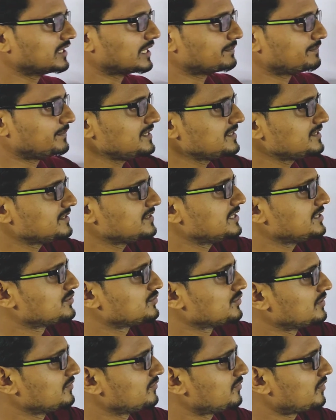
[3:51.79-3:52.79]
That means this
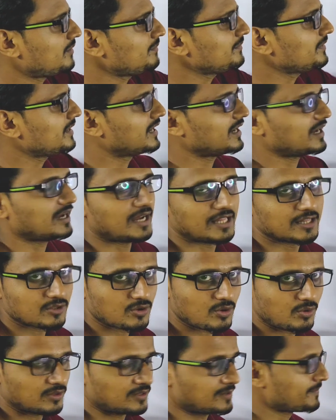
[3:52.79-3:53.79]
will form
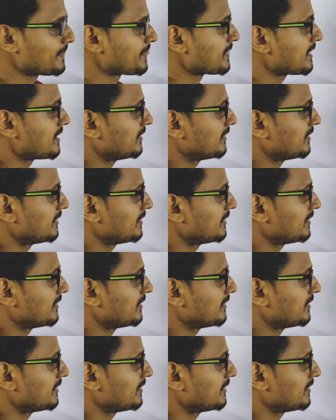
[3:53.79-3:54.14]
alcohol.